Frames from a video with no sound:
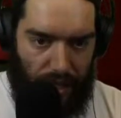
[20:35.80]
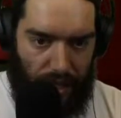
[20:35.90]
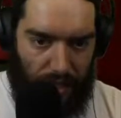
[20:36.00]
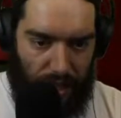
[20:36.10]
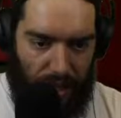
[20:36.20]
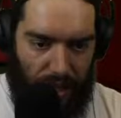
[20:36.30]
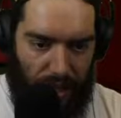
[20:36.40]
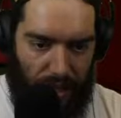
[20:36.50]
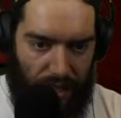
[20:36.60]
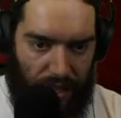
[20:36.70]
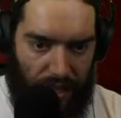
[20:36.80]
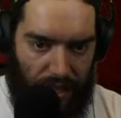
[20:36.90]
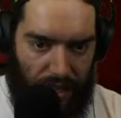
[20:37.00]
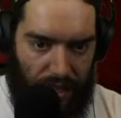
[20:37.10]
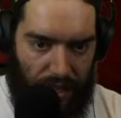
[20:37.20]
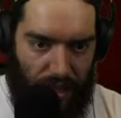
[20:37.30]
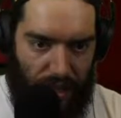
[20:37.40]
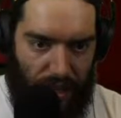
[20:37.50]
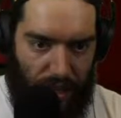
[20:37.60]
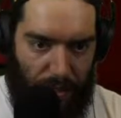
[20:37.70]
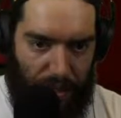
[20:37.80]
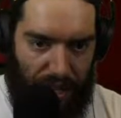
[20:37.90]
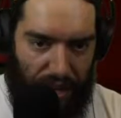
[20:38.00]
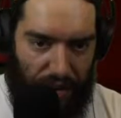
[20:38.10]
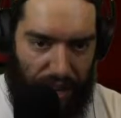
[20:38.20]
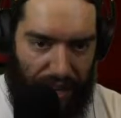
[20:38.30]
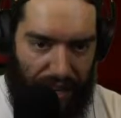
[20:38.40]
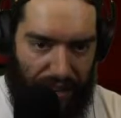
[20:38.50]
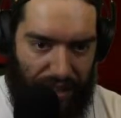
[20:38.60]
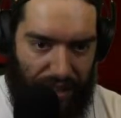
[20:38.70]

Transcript: Come on. Our BO ran out.